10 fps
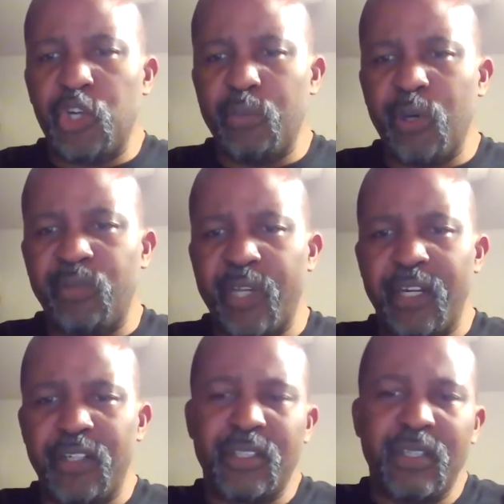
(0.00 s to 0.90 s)
notable
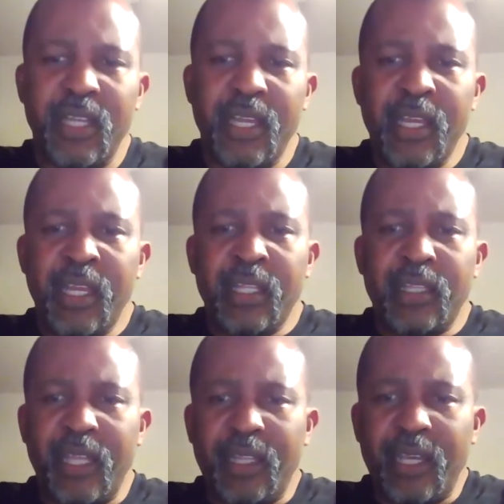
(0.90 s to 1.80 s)
players.
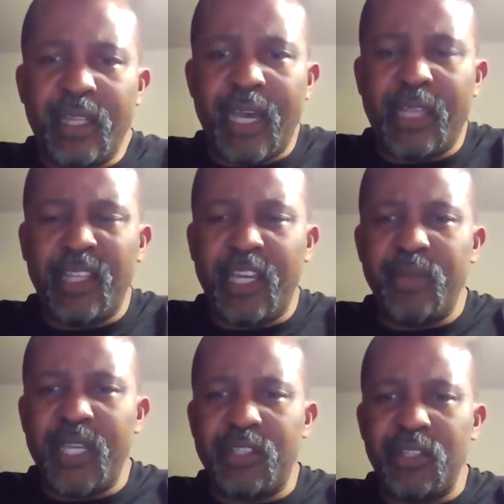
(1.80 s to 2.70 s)
And that led
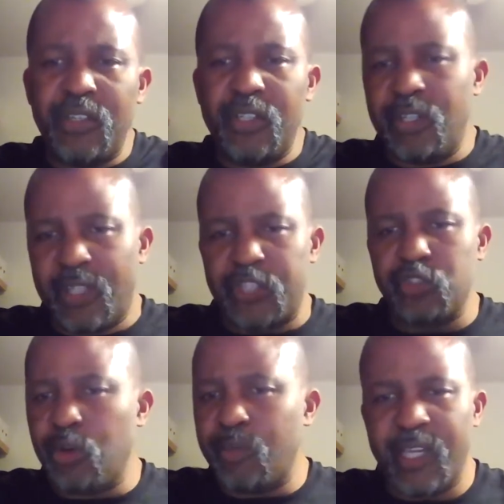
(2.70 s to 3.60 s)
me to, like
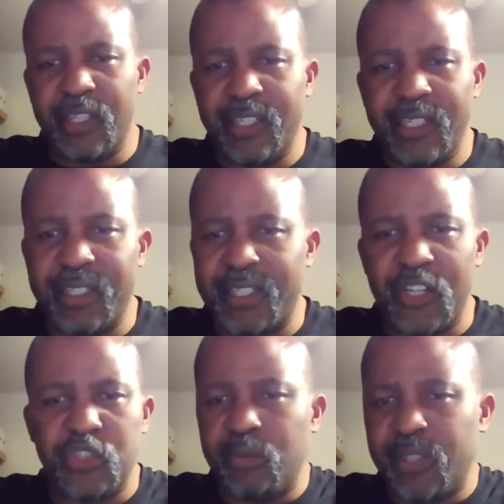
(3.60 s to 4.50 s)
Jerome McGinley. I
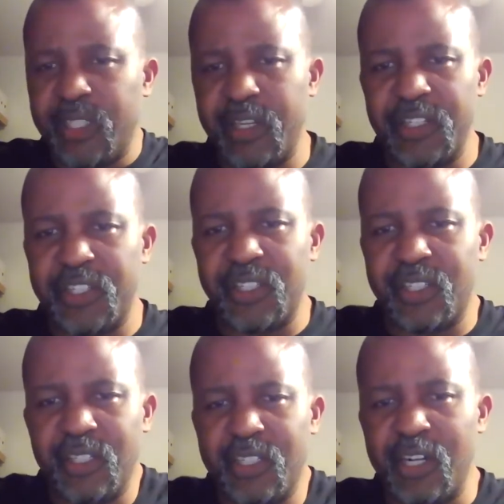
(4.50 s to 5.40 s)
got Jerome McGinley's
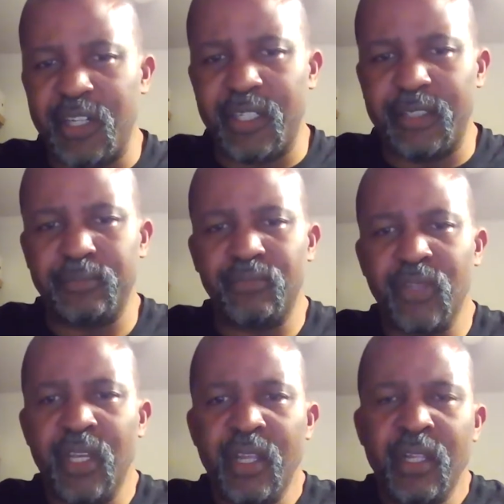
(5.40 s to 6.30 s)
card. And
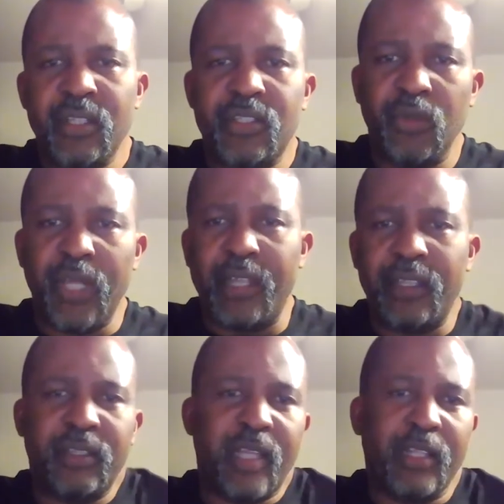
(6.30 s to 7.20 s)
so
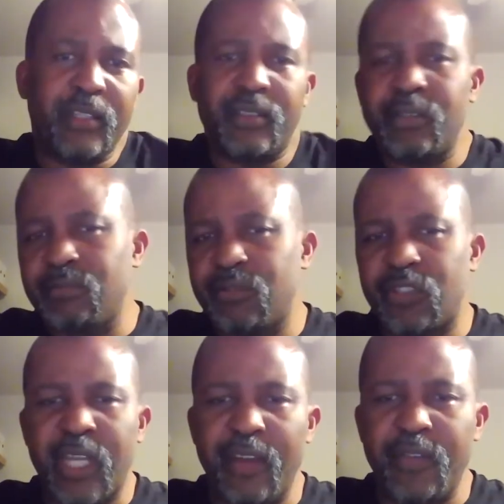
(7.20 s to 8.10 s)
that
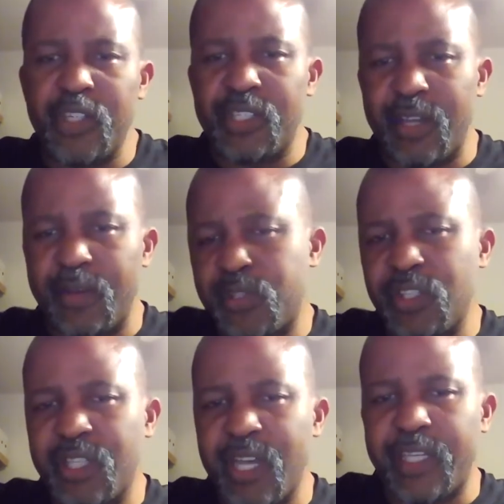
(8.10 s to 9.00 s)
kind of just, I was
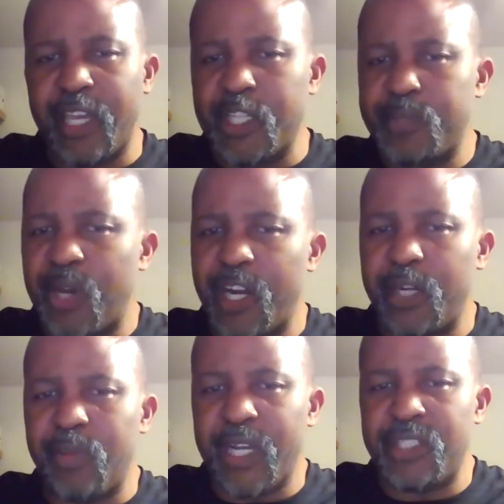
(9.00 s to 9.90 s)
just kind of getting
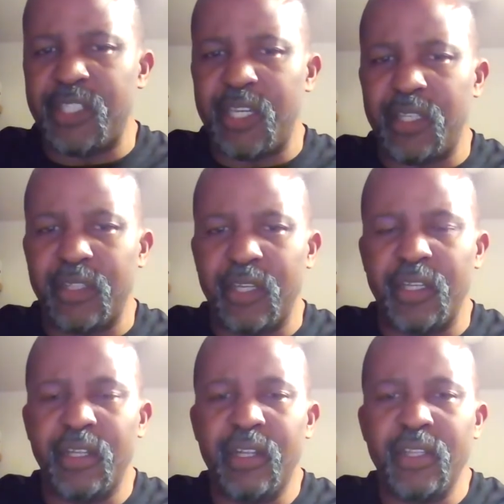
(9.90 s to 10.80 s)
inspired by seeing
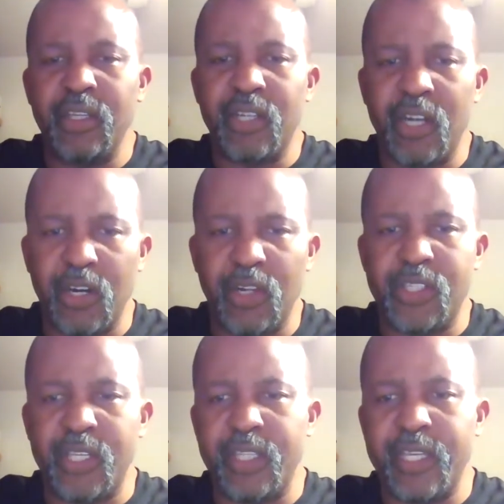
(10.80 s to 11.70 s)
the
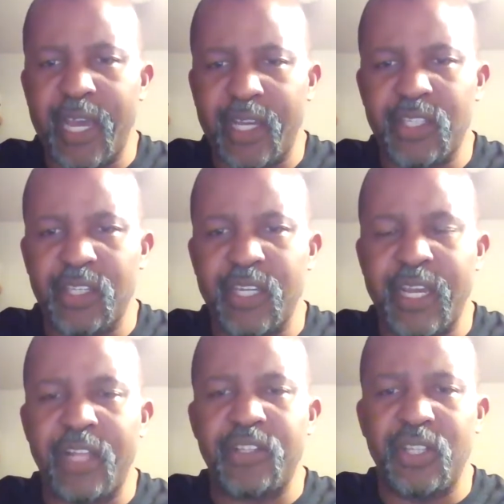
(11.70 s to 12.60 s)
cards and the access I
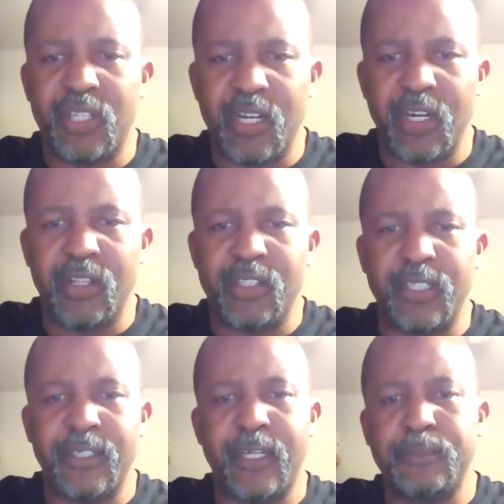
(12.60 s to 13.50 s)
had to the cards.
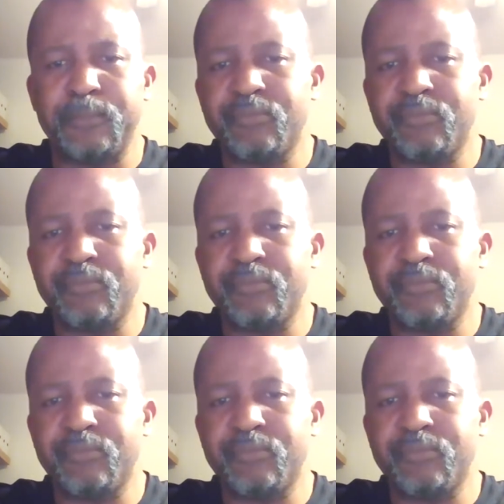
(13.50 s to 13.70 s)
And I